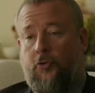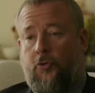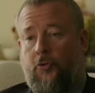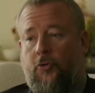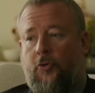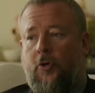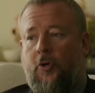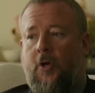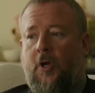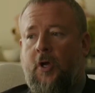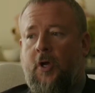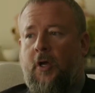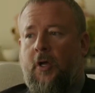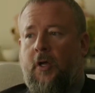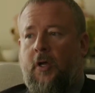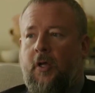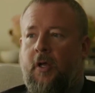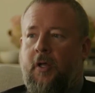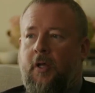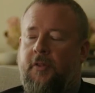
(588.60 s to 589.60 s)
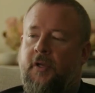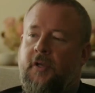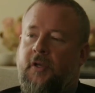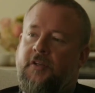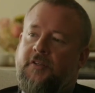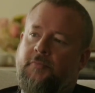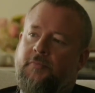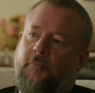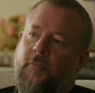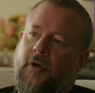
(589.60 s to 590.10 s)
Sure. I think
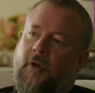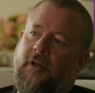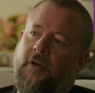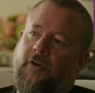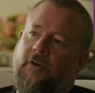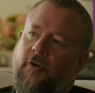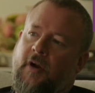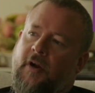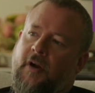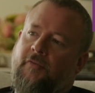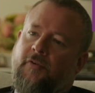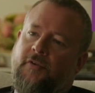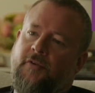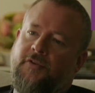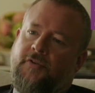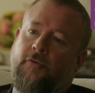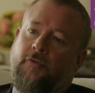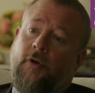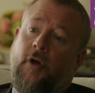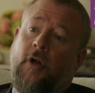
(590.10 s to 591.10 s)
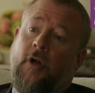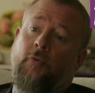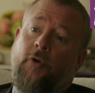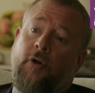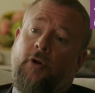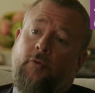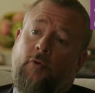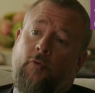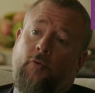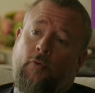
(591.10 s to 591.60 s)
it's made in reference to an
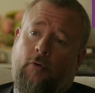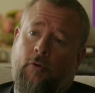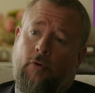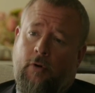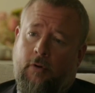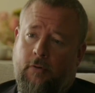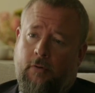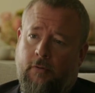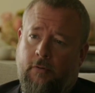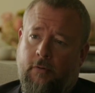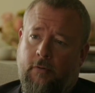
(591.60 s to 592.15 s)
unwinnable war,